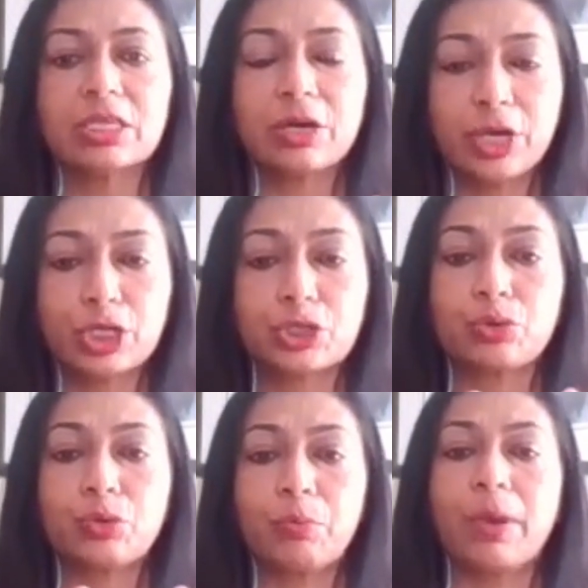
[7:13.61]

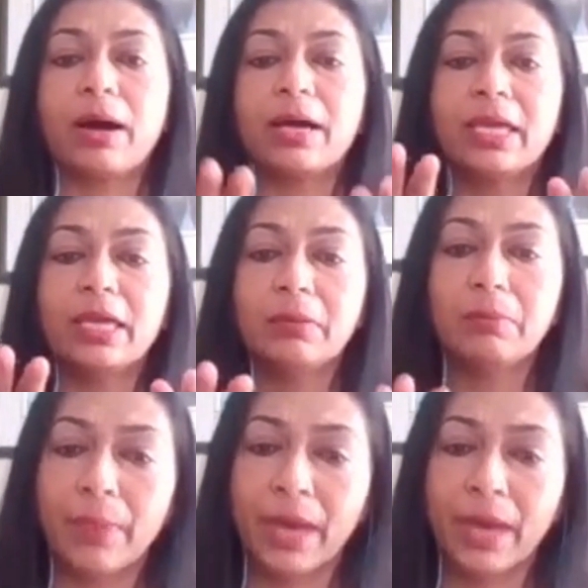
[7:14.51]
ratio by
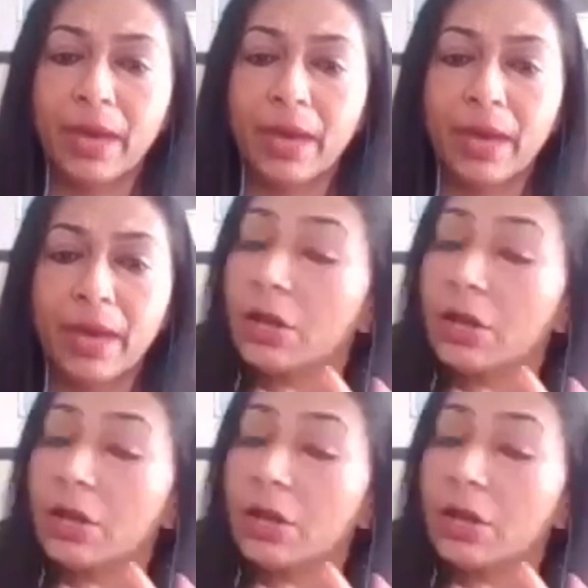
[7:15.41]
mass,